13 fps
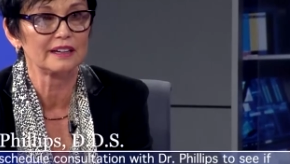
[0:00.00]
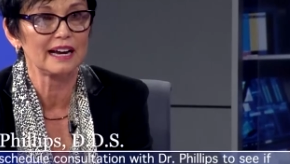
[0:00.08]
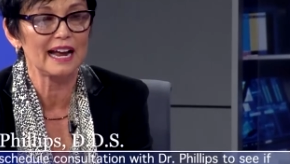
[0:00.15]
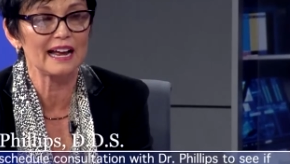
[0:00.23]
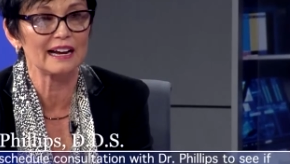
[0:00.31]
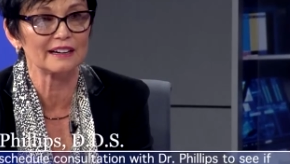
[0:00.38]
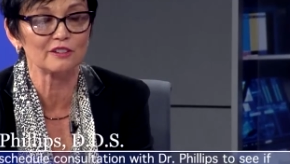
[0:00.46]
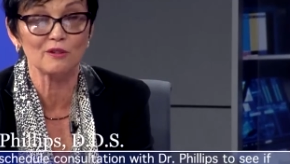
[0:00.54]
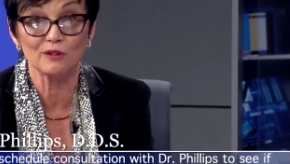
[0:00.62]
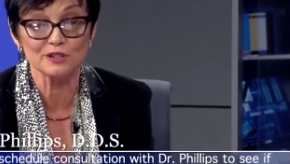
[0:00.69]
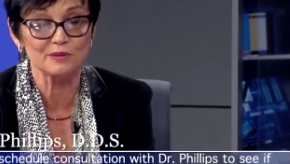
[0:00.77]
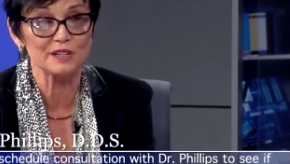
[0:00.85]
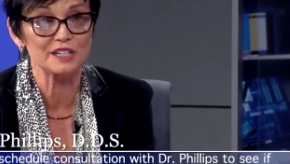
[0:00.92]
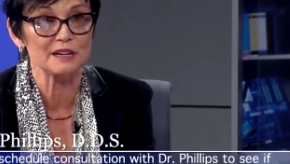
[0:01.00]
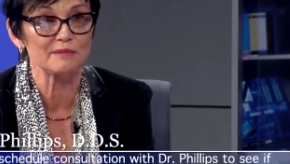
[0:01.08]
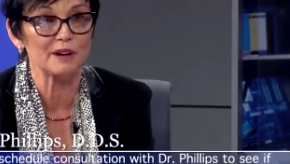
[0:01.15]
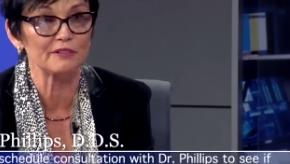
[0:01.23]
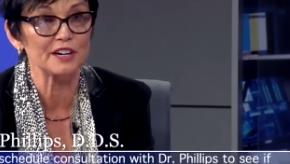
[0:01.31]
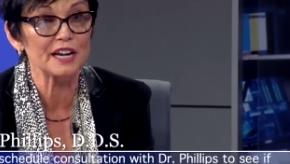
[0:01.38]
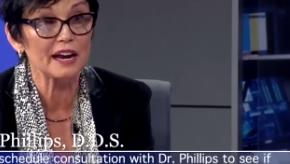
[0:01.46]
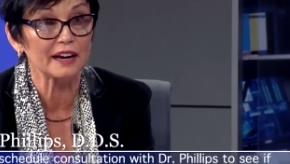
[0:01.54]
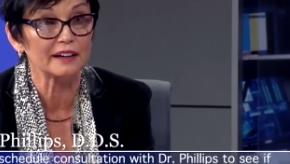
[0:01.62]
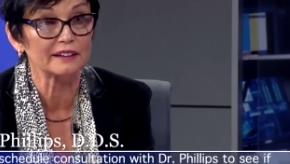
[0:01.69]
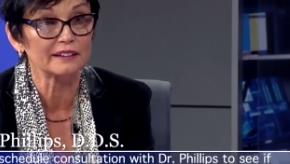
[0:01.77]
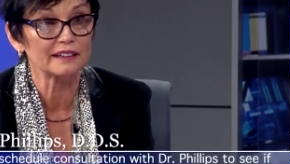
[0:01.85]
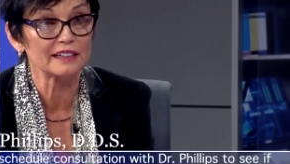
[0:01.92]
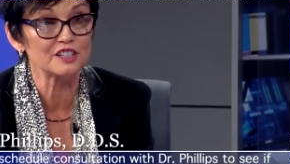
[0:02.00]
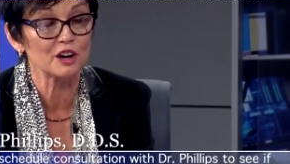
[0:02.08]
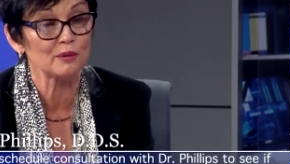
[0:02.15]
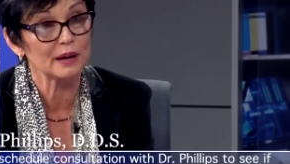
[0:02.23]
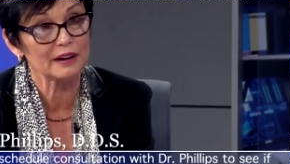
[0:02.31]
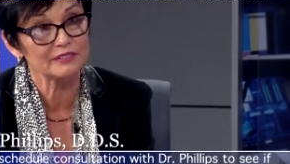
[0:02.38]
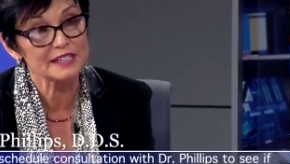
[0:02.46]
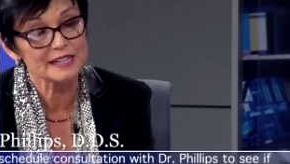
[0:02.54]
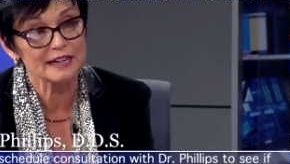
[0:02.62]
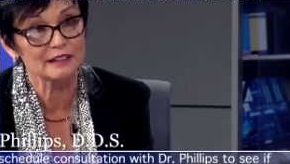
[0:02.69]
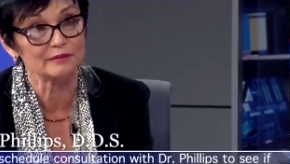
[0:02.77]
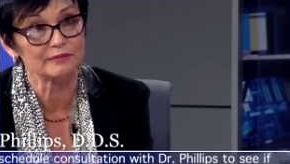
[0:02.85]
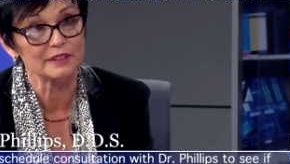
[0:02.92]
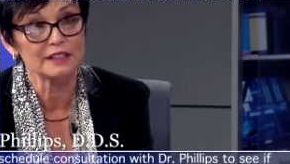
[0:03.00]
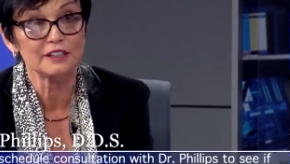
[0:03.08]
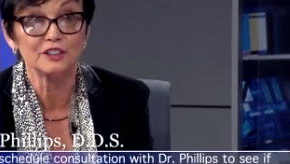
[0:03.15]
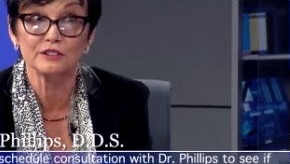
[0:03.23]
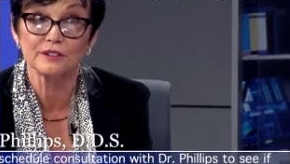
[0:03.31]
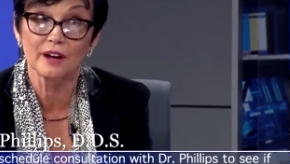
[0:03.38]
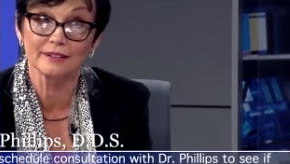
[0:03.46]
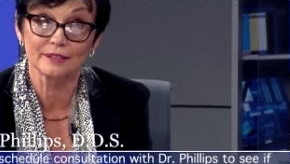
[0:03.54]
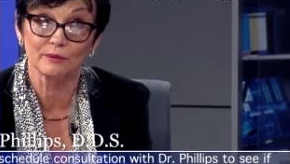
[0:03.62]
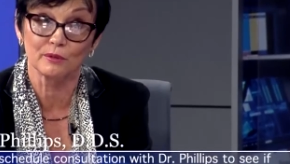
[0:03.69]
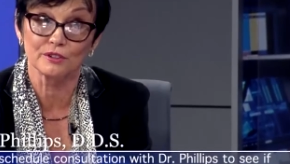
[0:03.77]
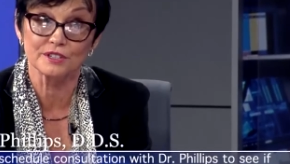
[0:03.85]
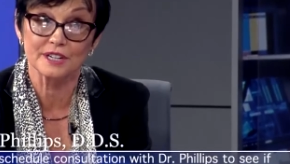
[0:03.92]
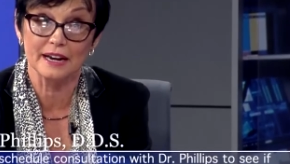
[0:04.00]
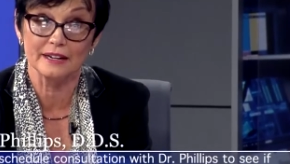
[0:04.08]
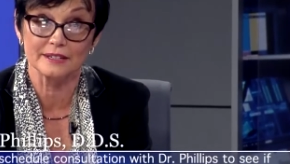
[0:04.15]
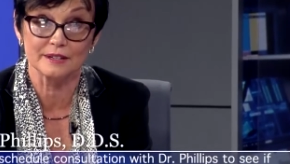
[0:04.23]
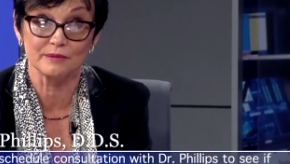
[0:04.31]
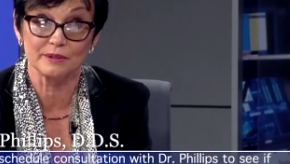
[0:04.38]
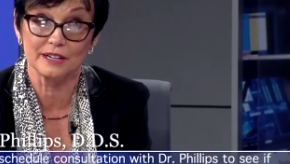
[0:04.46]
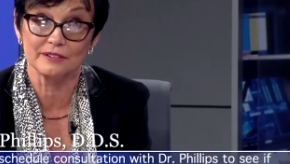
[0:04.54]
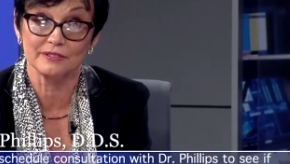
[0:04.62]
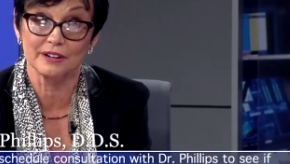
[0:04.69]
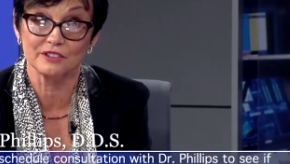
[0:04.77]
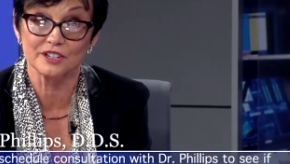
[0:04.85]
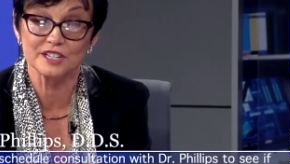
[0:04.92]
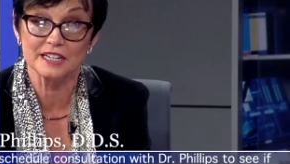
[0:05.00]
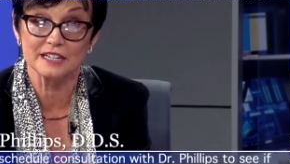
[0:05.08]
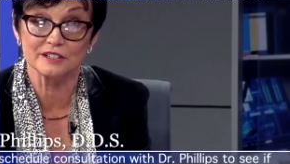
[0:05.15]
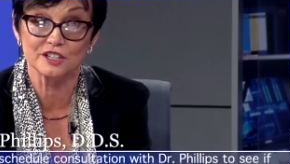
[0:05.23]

And of course, we see them every day. And so we have to tell them, you're not the worst case that we have ever seen.